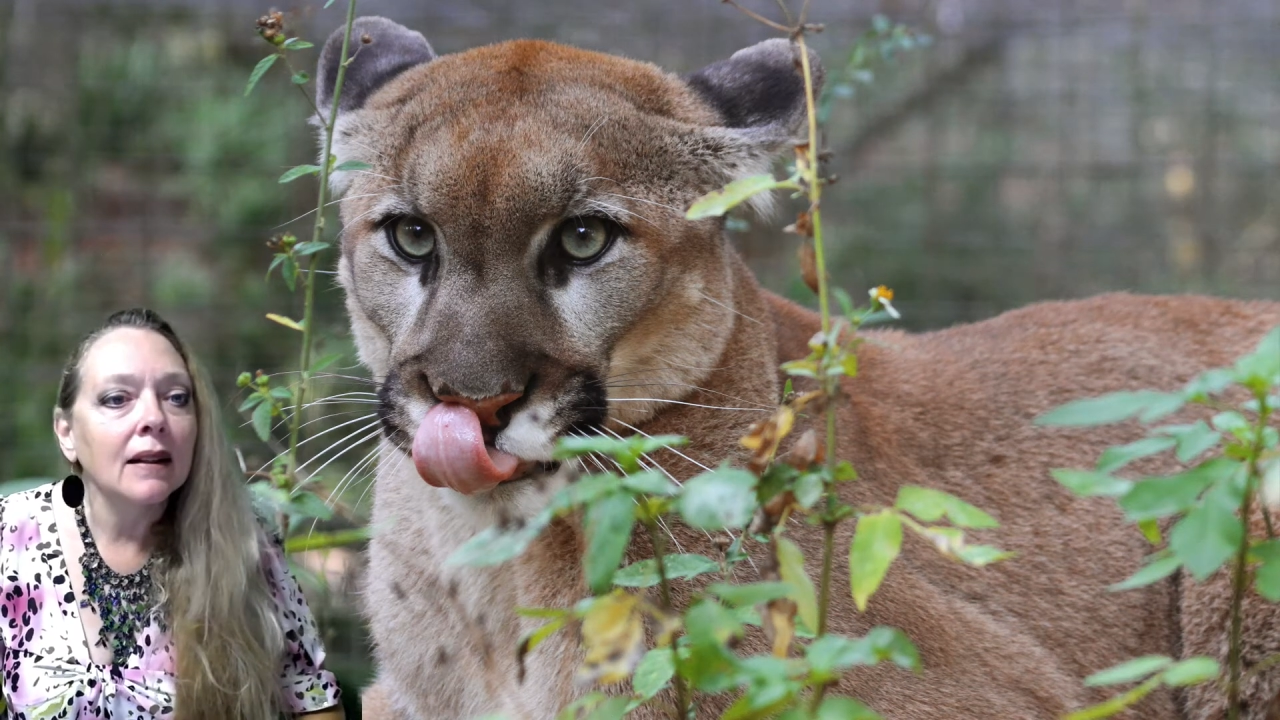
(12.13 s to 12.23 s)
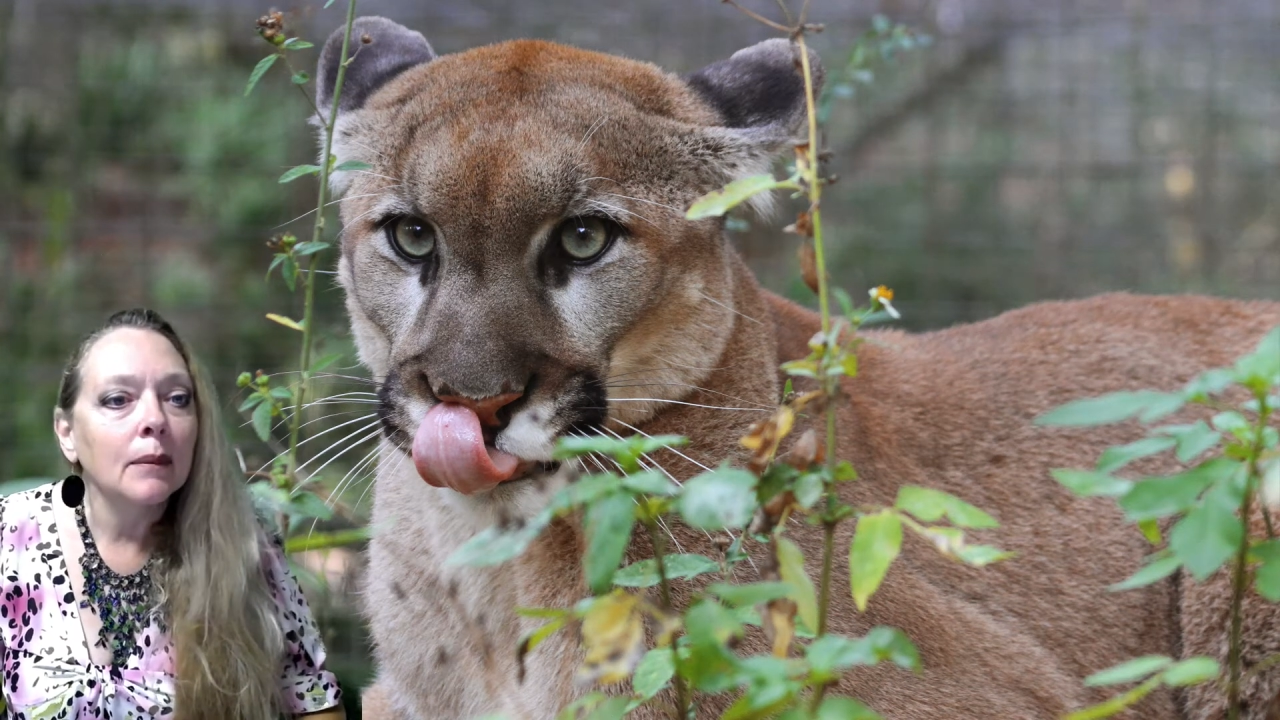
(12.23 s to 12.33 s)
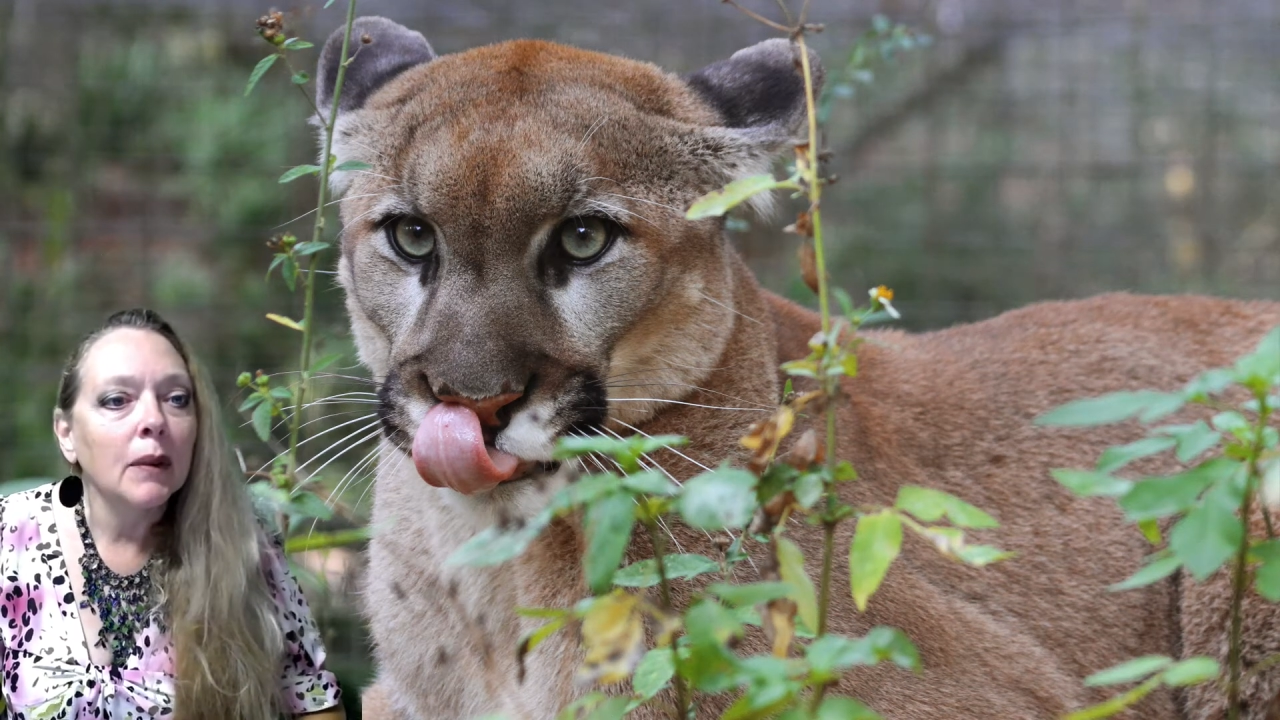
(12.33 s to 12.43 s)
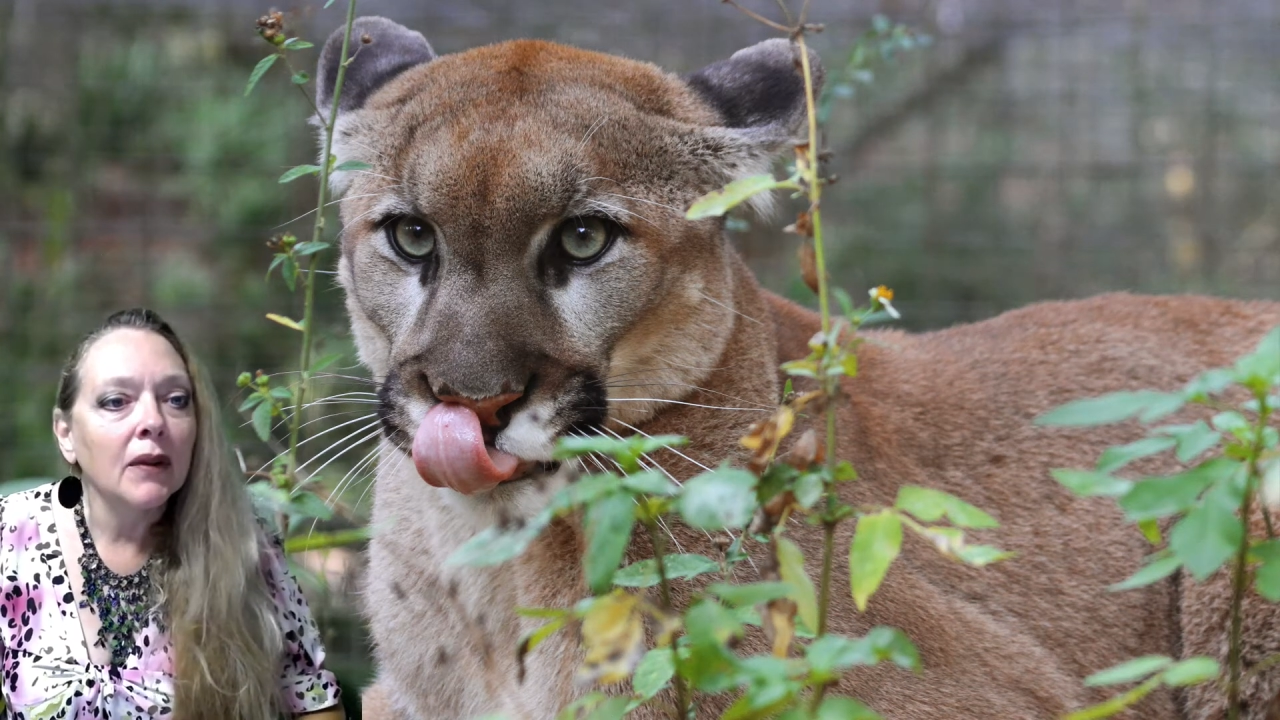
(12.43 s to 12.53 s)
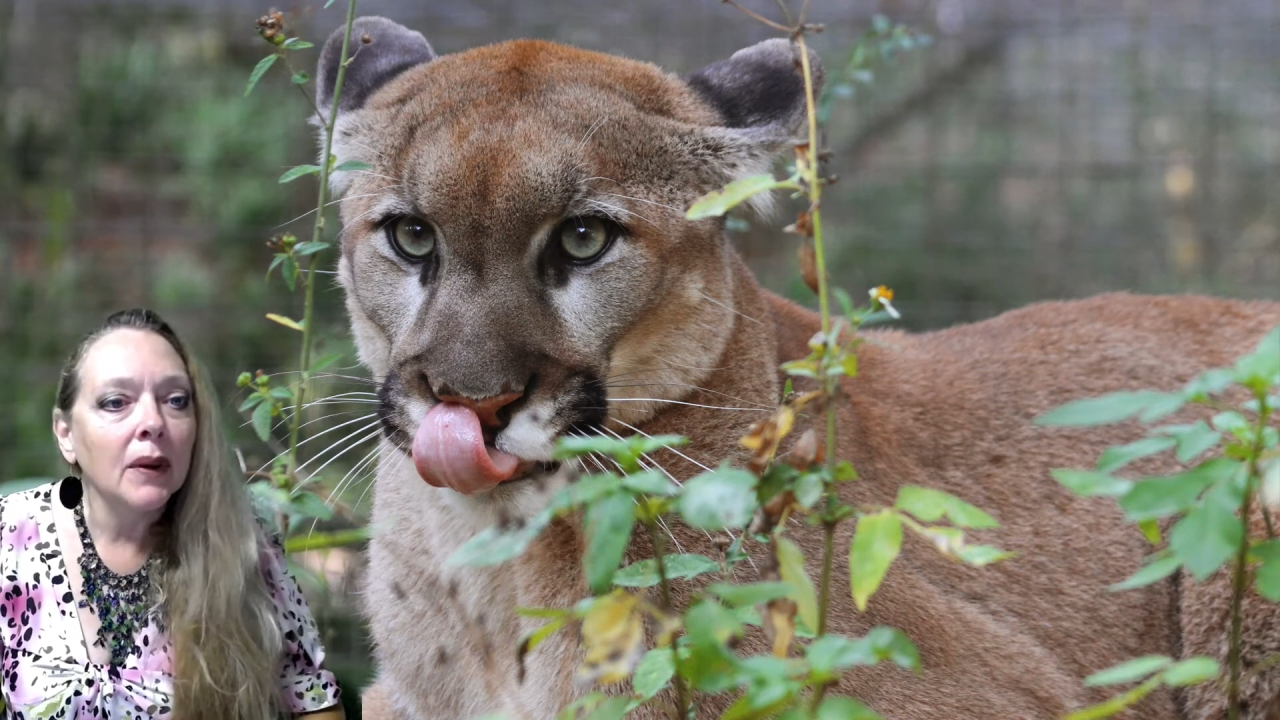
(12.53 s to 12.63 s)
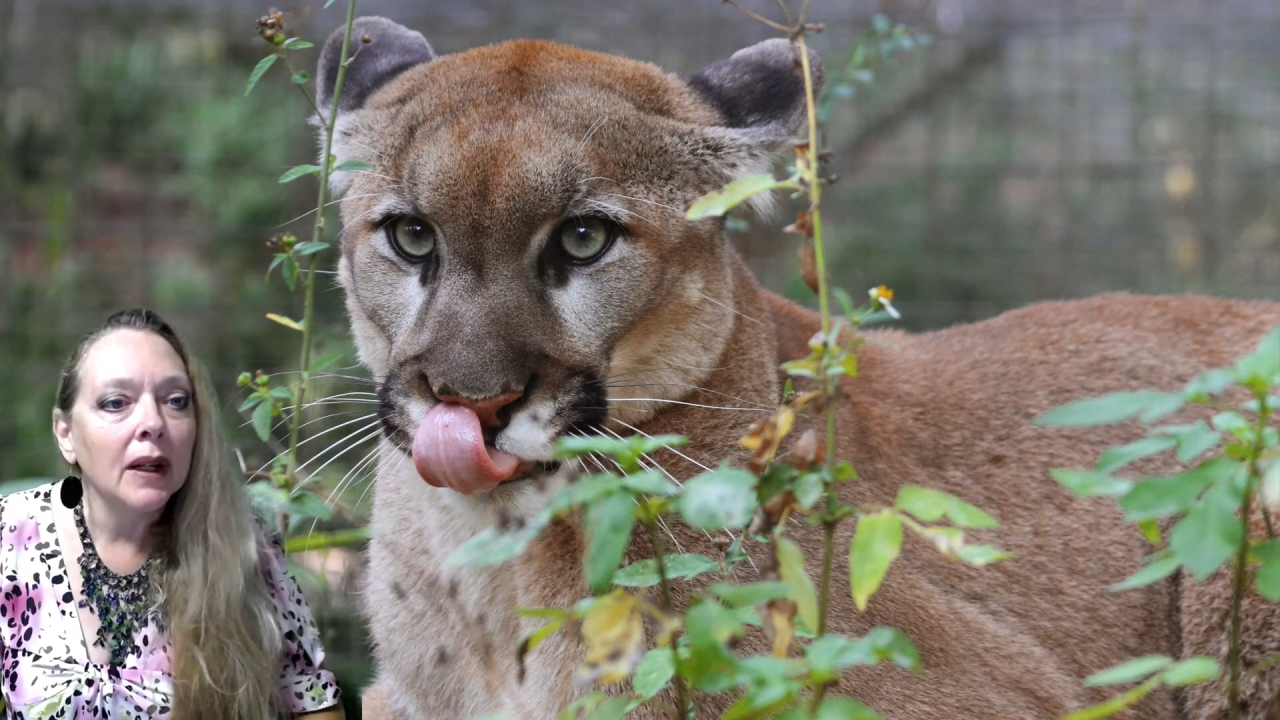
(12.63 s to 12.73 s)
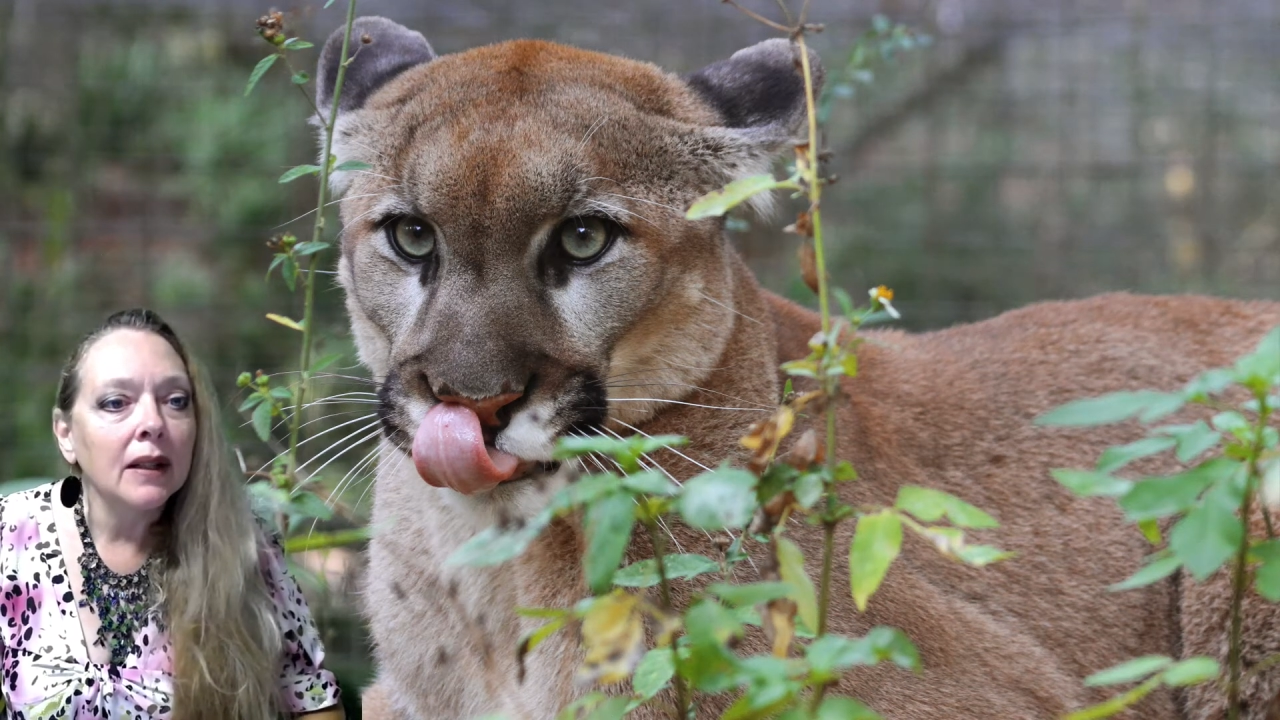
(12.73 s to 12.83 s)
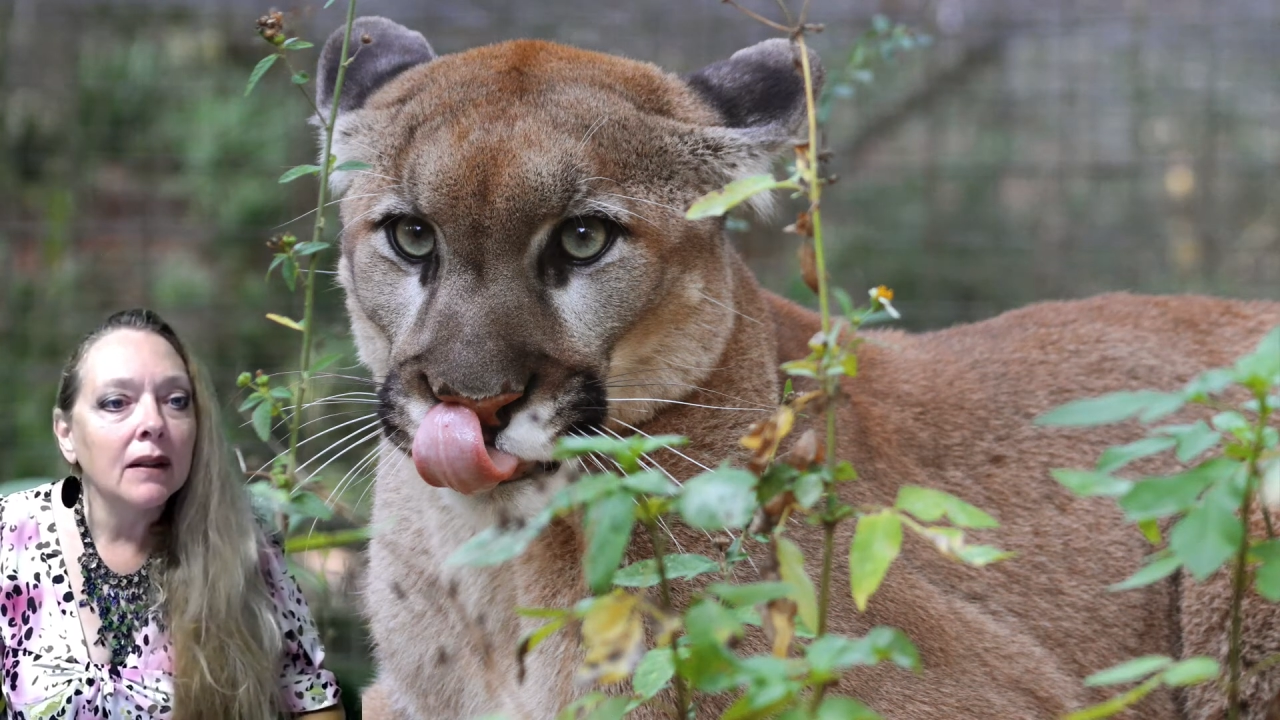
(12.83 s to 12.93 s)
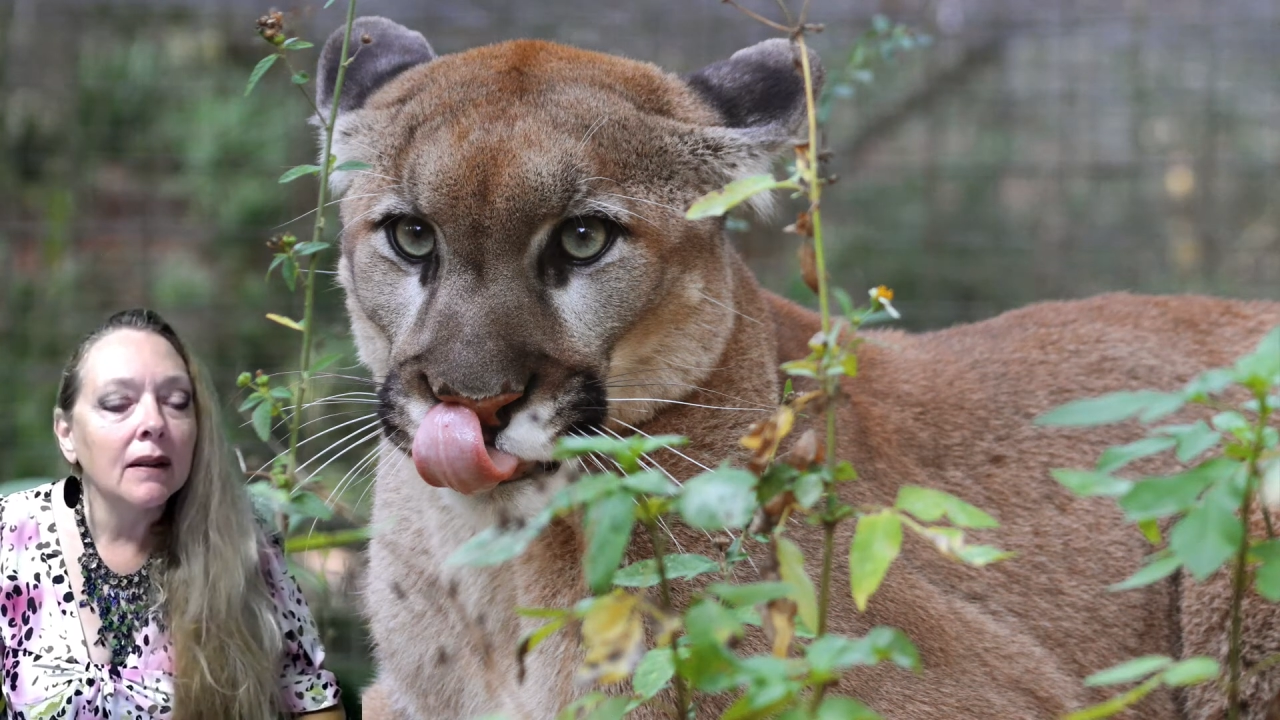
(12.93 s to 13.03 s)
before I do